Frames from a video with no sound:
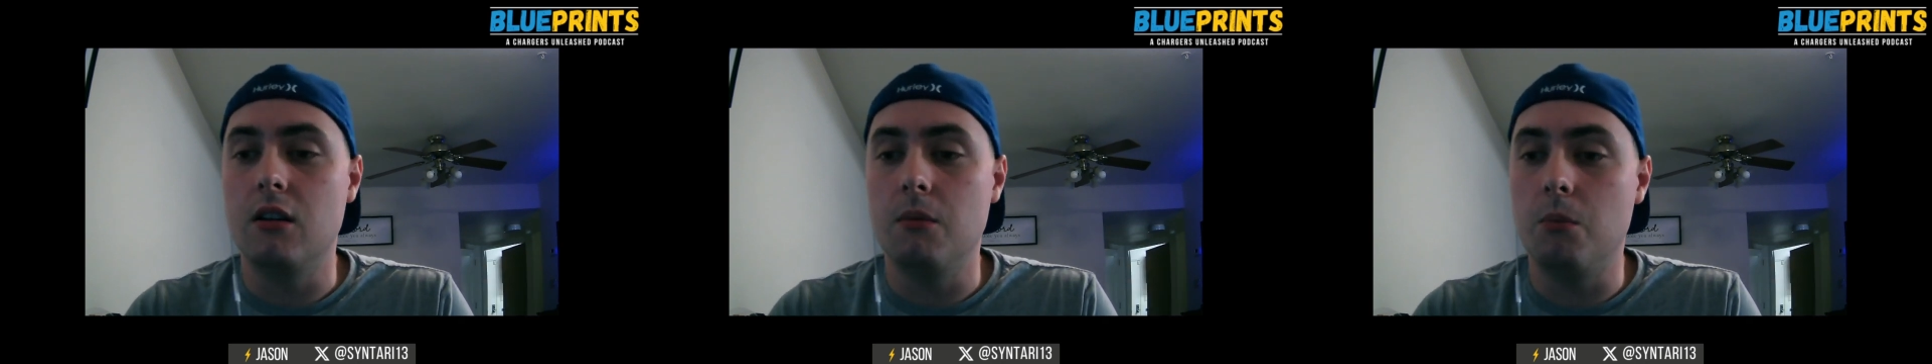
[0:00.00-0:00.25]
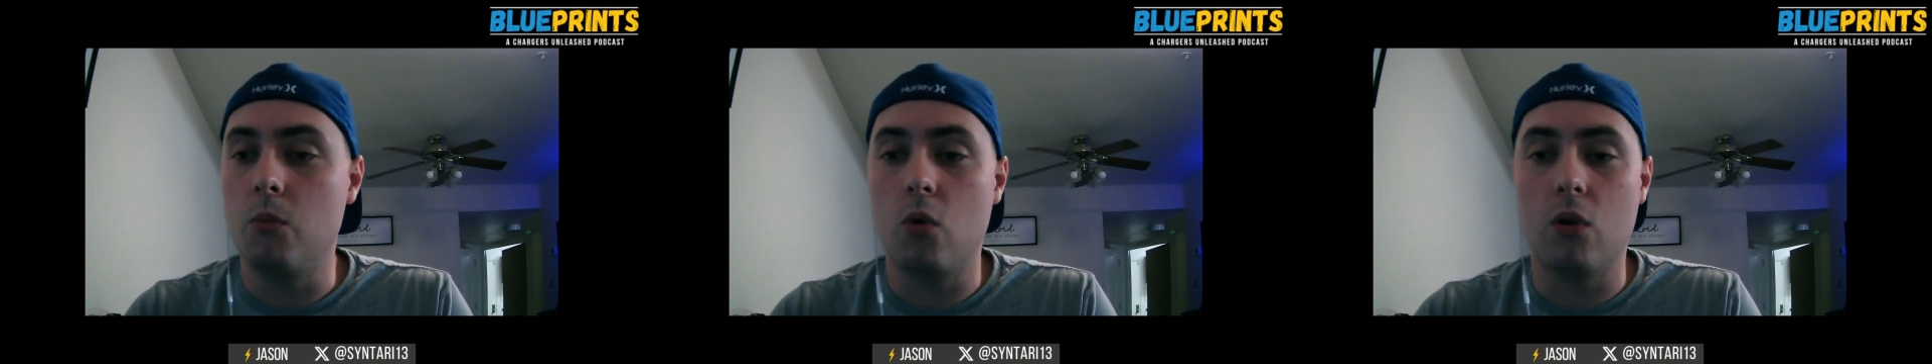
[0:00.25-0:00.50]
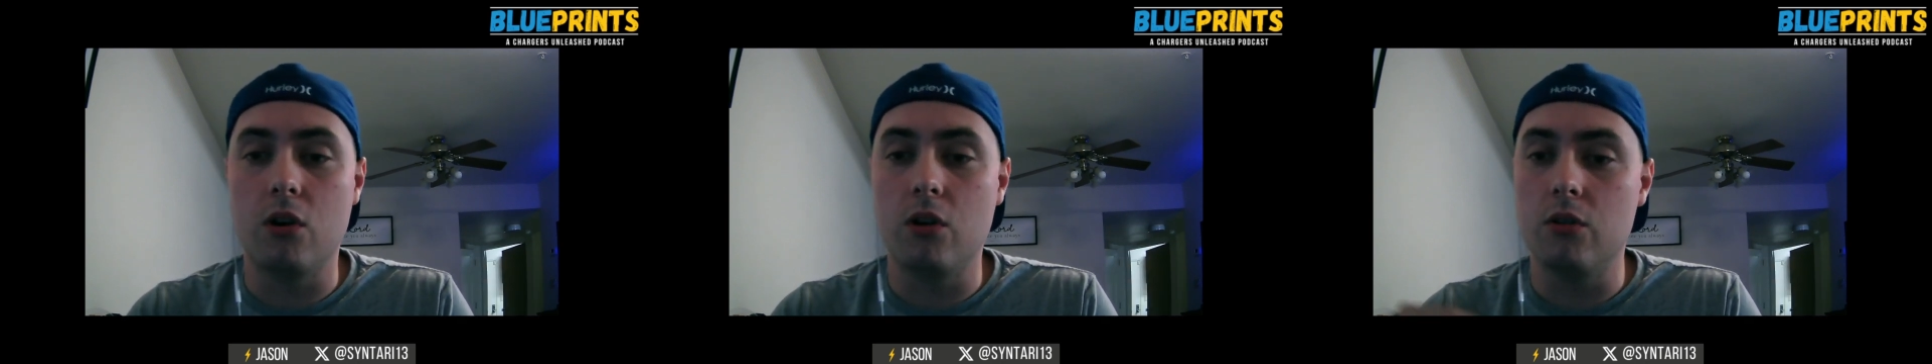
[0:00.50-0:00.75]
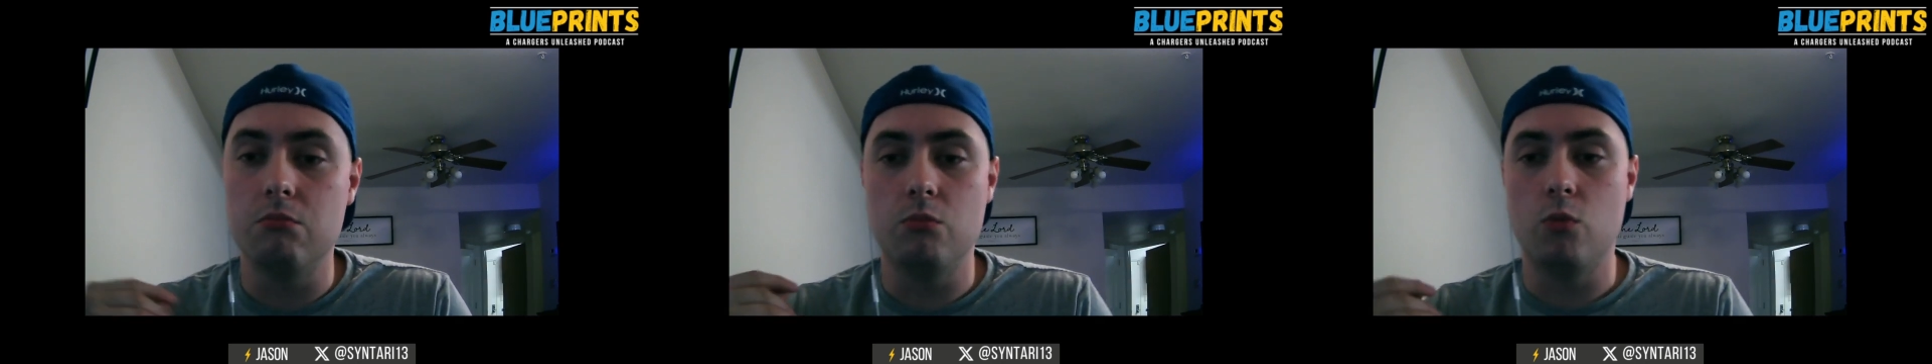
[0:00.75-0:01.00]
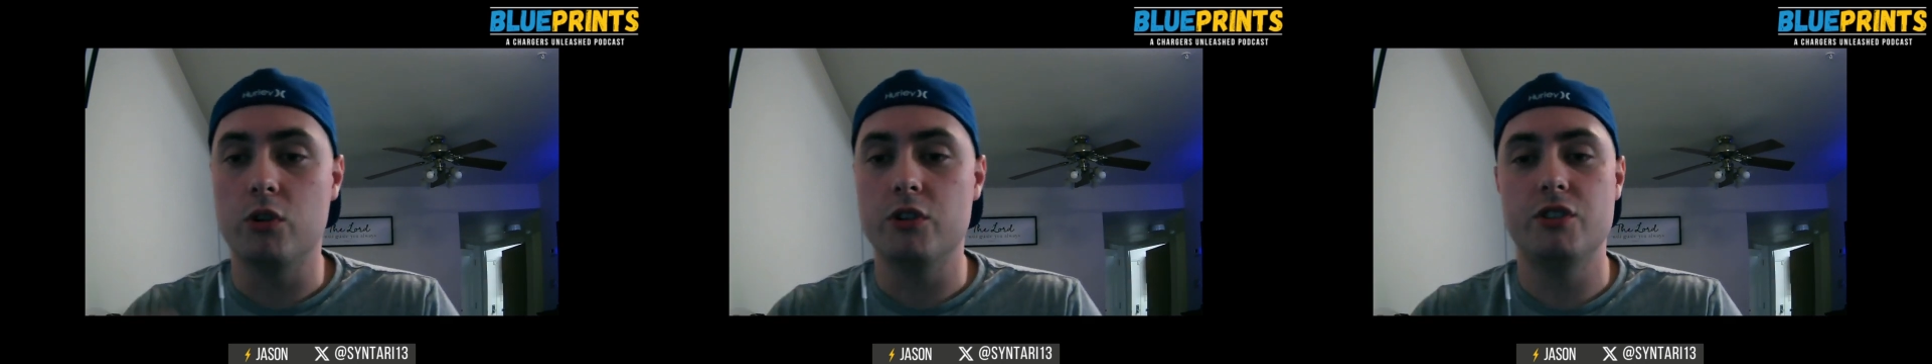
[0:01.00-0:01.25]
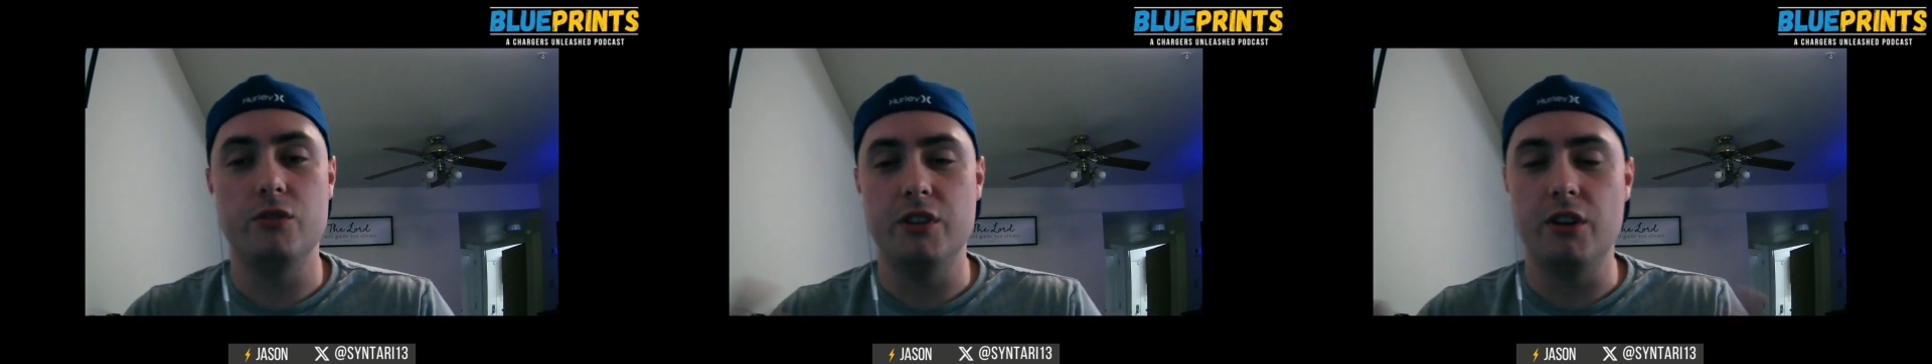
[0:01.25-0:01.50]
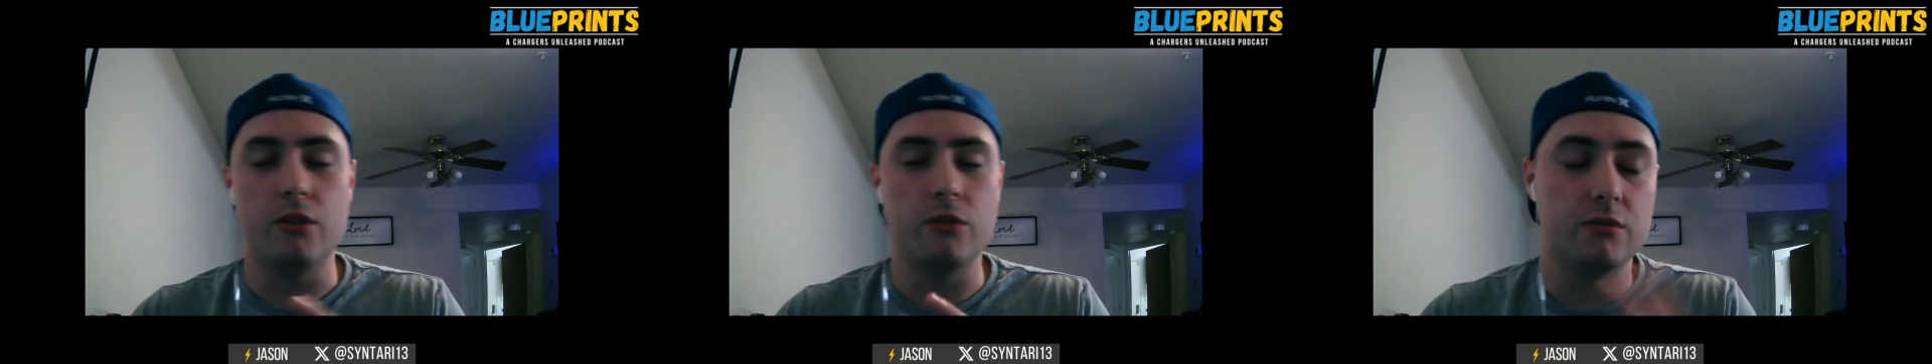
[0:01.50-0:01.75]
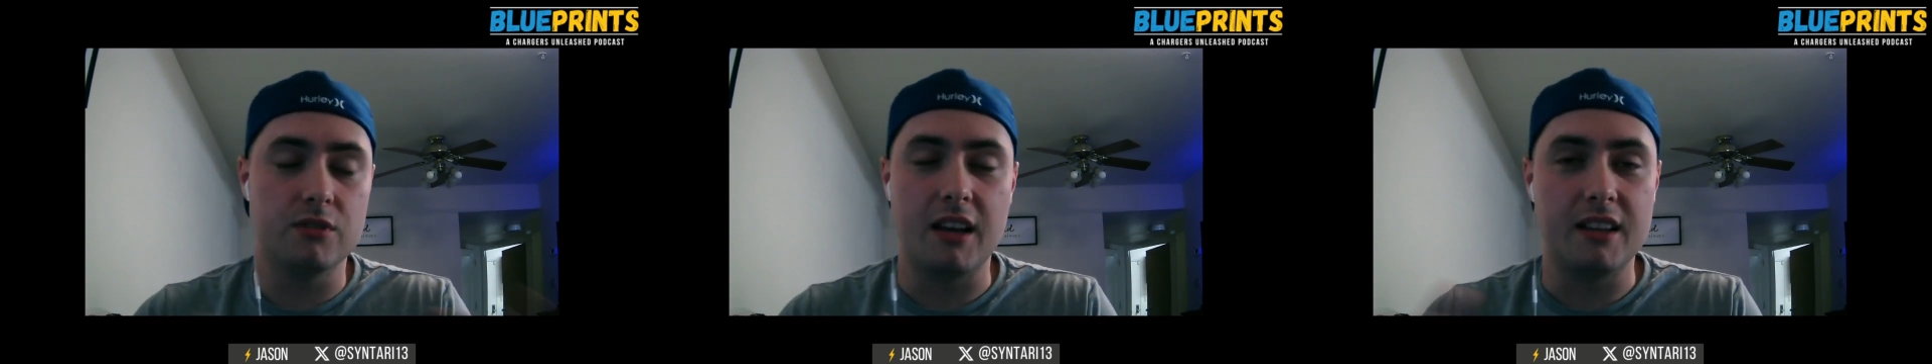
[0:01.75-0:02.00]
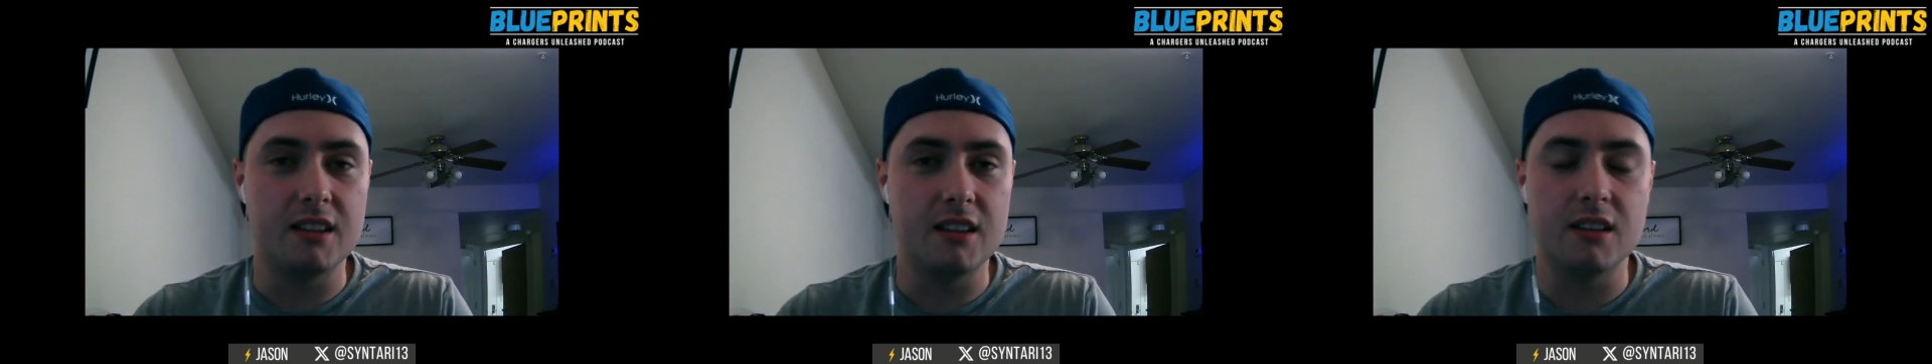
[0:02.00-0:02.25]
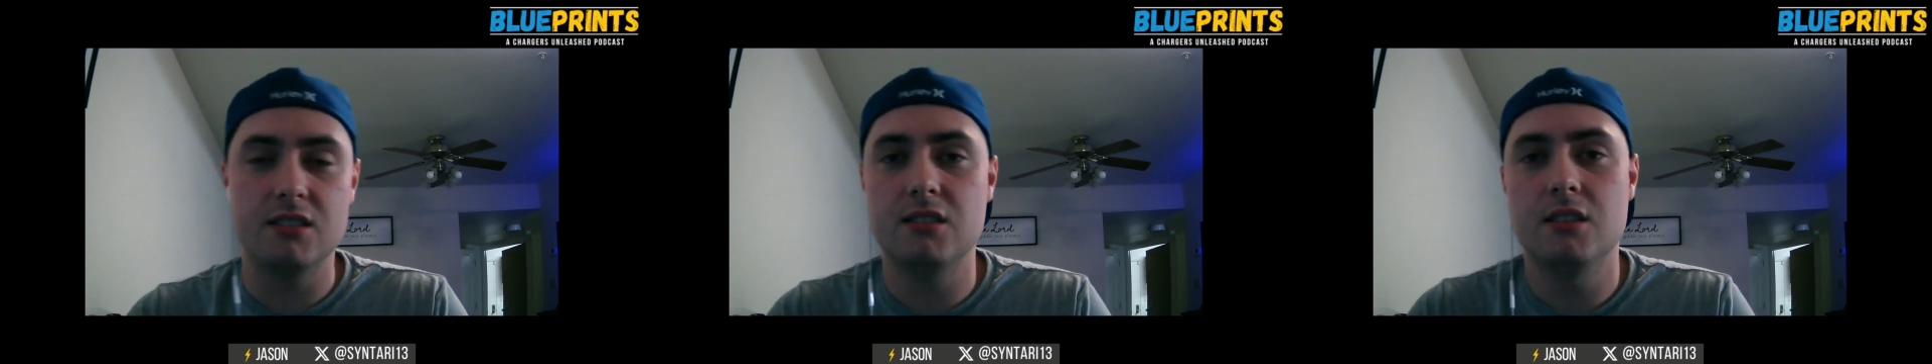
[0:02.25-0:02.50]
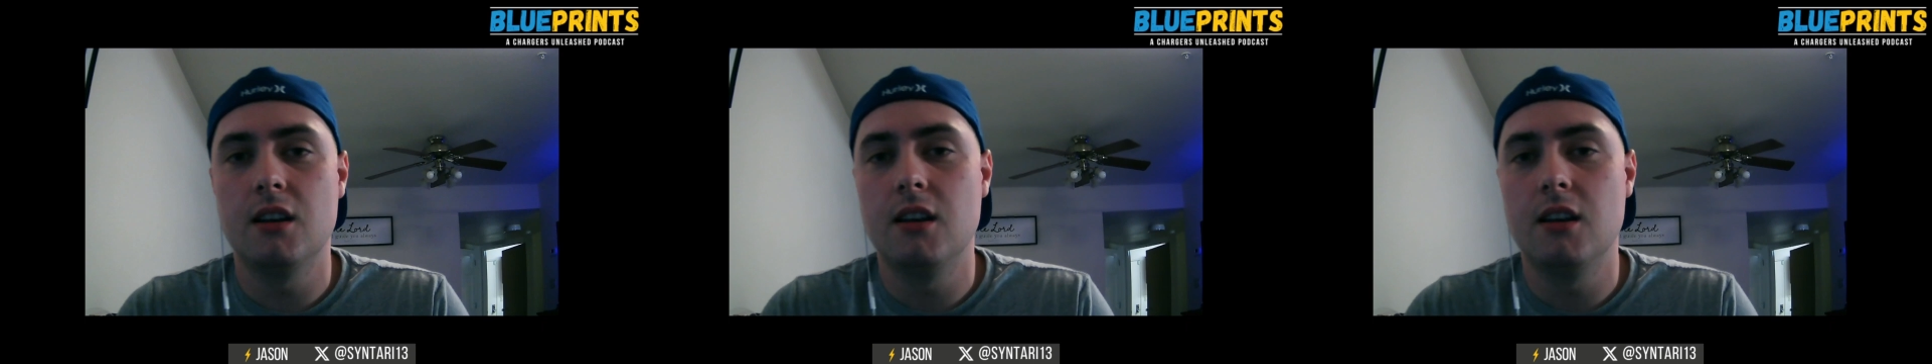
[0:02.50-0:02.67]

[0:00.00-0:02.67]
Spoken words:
more studios like this.